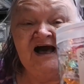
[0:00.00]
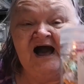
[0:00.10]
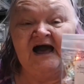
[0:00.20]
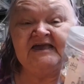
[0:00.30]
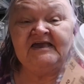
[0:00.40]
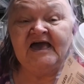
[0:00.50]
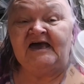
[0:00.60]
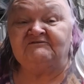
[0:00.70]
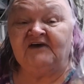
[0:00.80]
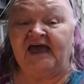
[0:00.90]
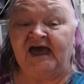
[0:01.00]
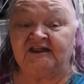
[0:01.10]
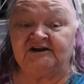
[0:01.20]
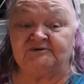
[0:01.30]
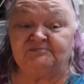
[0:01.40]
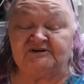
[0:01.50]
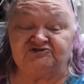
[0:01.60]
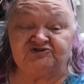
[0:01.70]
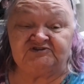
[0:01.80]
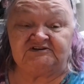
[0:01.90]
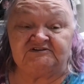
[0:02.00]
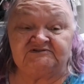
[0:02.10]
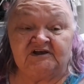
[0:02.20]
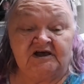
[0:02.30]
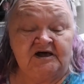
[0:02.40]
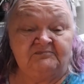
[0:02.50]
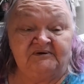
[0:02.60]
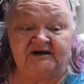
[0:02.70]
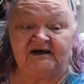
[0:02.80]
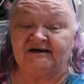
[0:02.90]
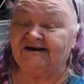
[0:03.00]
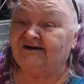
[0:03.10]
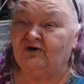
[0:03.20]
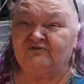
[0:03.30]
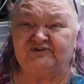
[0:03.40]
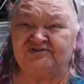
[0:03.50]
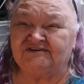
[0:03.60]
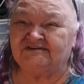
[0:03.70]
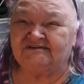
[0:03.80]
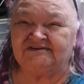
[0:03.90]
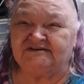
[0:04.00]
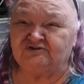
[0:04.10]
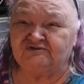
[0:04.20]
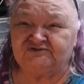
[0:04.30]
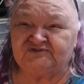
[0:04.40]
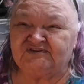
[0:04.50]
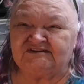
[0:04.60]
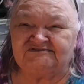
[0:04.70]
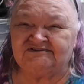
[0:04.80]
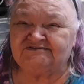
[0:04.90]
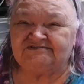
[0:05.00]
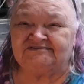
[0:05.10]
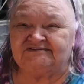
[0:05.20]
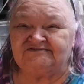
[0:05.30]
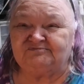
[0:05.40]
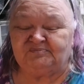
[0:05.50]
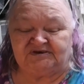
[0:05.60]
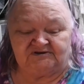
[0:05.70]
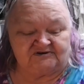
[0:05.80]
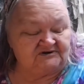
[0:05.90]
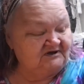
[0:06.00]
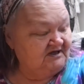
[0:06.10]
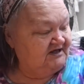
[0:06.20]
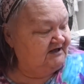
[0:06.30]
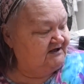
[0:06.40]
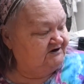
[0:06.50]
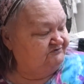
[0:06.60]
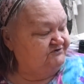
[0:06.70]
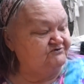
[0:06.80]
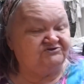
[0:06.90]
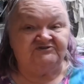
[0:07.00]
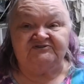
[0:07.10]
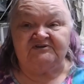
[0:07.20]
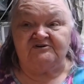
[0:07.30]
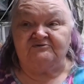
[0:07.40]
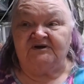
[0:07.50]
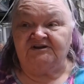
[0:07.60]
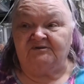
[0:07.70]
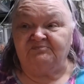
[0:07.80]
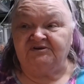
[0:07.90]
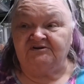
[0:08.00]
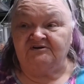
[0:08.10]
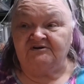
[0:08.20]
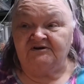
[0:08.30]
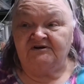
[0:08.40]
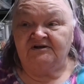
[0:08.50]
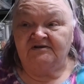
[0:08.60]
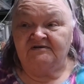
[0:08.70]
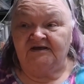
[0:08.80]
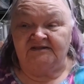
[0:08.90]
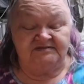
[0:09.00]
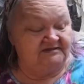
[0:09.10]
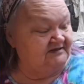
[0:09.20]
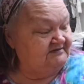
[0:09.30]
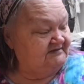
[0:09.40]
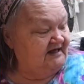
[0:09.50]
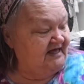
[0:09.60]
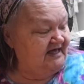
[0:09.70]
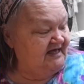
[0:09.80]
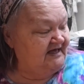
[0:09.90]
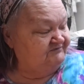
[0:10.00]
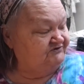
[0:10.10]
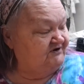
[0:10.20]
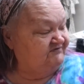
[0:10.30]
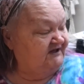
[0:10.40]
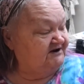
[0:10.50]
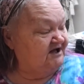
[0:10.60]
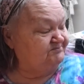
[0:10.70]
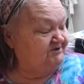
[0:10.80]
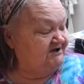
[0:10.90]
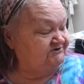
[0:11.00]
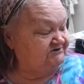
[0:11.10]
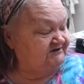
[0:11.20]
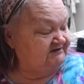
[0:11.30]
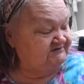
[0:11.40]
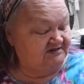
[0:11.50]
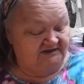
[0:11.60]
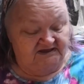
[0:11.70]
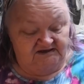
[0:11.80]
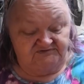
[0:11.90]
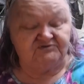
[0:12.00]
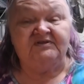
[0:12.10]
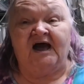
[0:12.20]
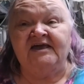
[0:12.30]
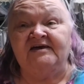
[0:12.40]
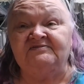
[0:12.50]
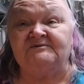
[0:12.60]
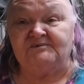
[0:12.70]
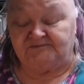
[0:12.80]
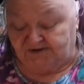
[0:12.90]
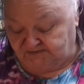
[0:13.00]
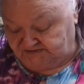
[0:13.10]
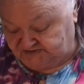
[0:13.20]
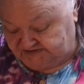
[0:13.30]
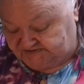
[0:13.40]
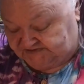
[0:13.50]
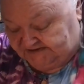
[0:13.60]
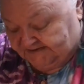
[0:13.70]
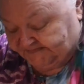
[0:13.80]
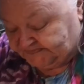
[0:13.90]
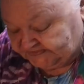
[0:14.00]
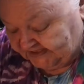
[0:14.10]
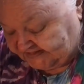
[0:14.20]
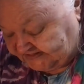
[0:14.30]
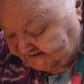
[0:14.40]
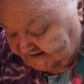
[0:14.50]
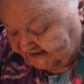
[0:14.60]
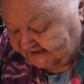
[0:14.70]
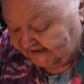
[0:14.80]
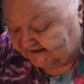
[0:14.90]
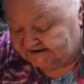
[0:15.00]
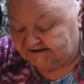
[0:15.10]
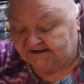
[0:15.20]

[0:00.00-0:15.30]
I have had a bunch of these, but over the years they just disappear. I got a few just stuck right up here, and after I've had a couple hundred, that's all I have. So that I have them on my wish list. And then I had